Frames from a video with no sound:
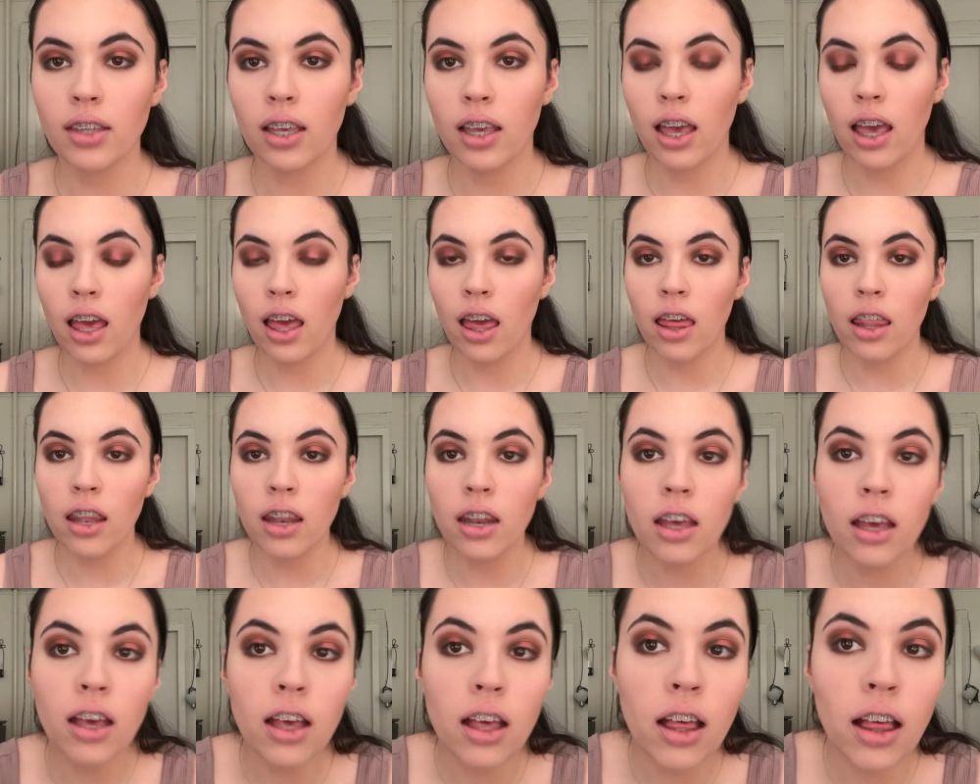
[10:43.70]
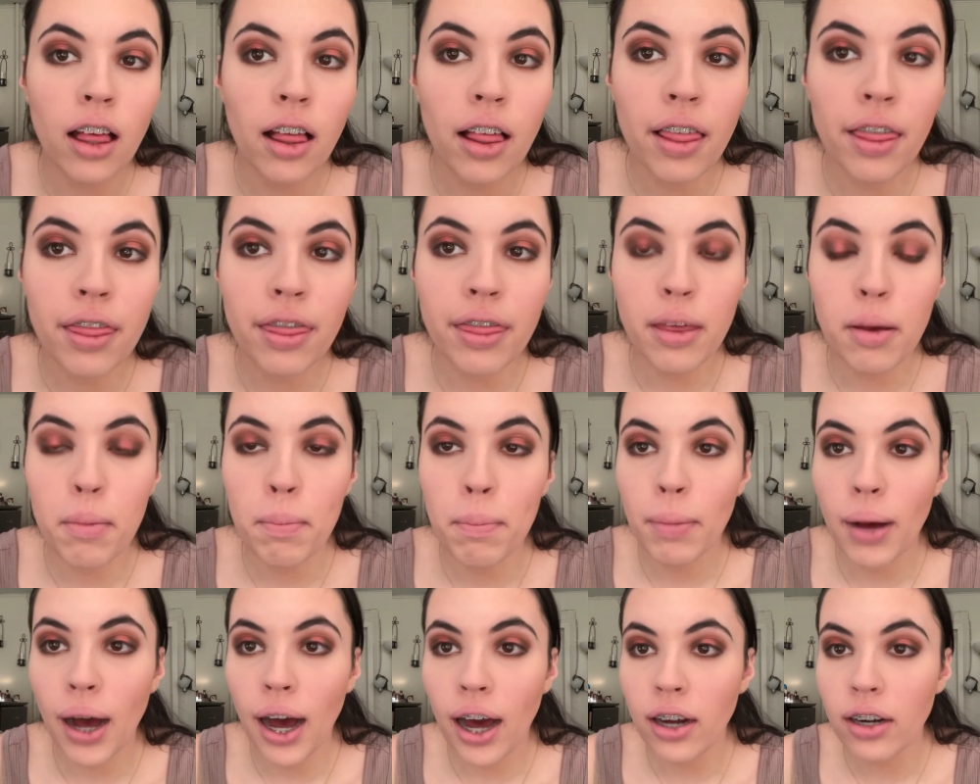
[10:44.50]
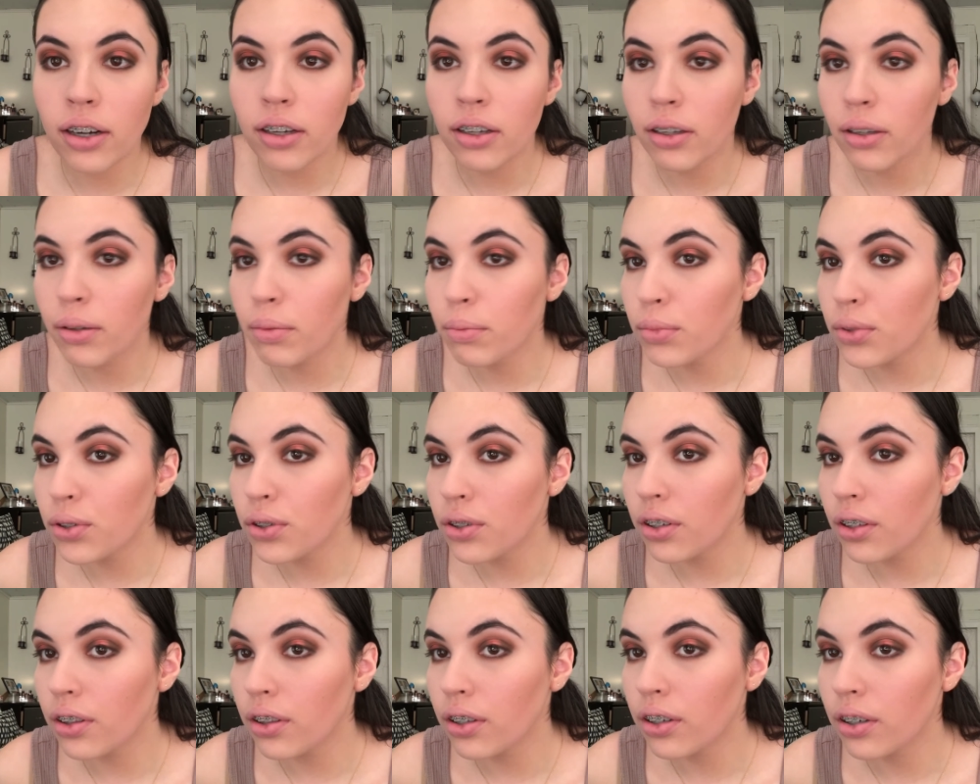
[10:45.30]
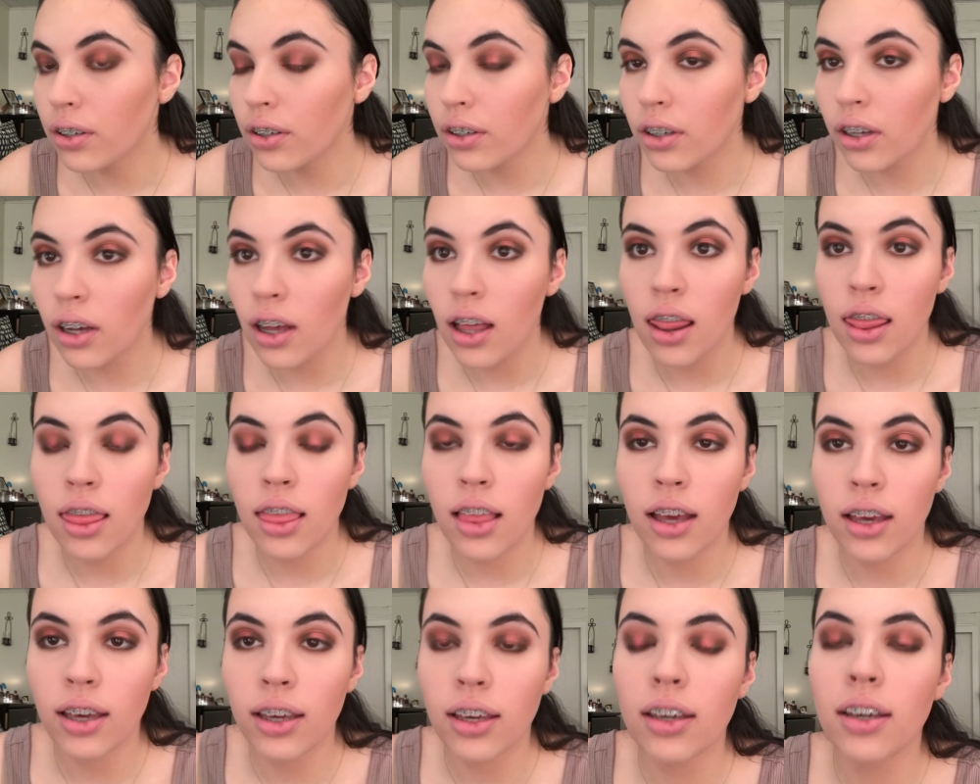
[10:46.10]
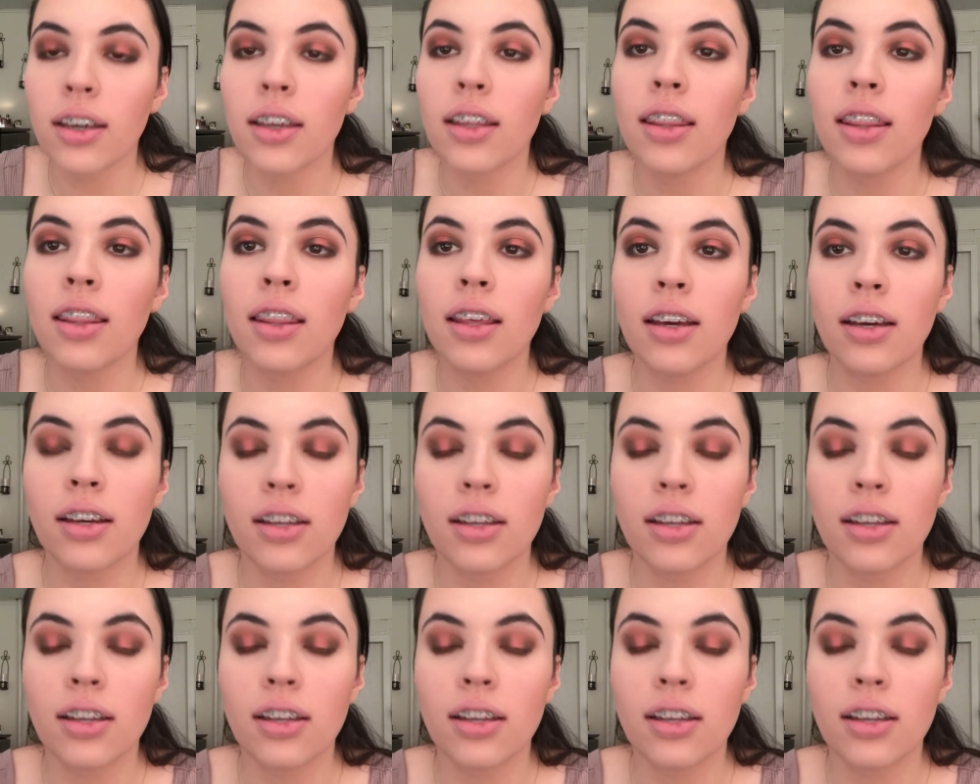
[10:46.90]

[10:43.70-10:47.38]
And the bottom should look like that.